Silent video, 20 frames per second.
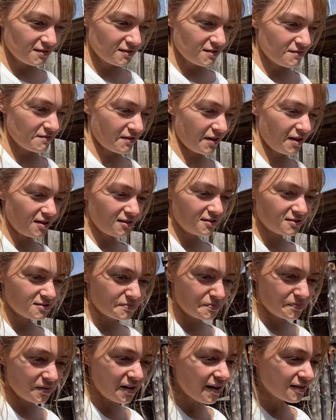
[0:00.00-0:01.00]
van is
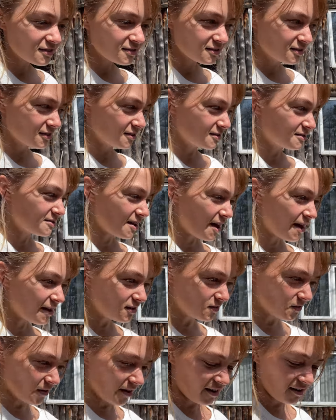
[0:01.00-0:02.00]
practically
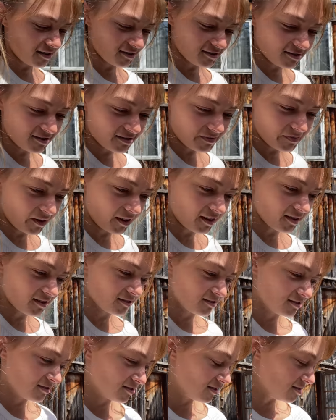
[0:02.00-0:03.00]
sideways
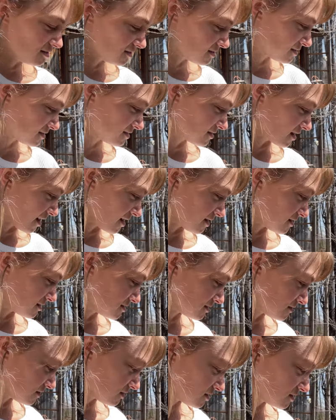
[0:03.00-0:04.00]
because these sides of the